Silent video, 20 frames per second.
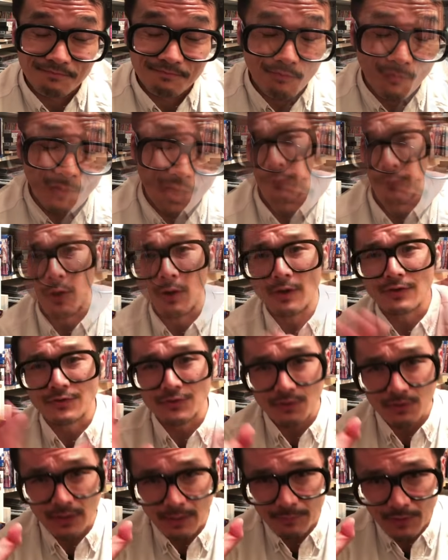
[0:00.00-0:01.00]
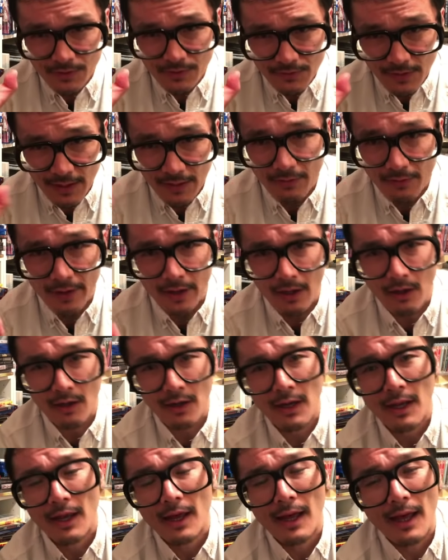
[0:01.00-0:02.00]
All right, so let me just end there
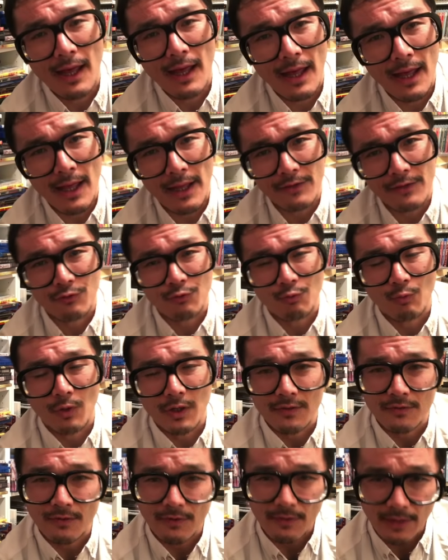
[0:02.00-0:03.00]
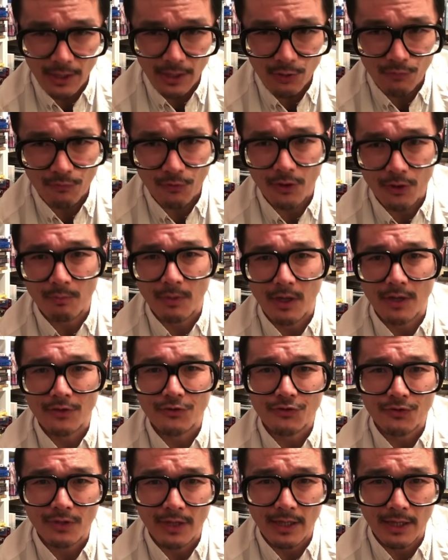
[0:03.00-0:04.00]
and just want to say thank you very
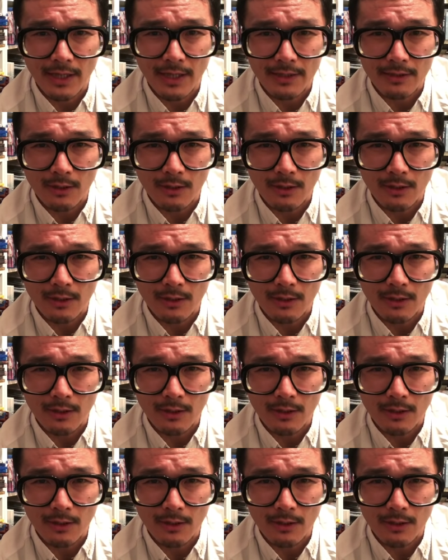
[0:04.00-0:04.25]
much. And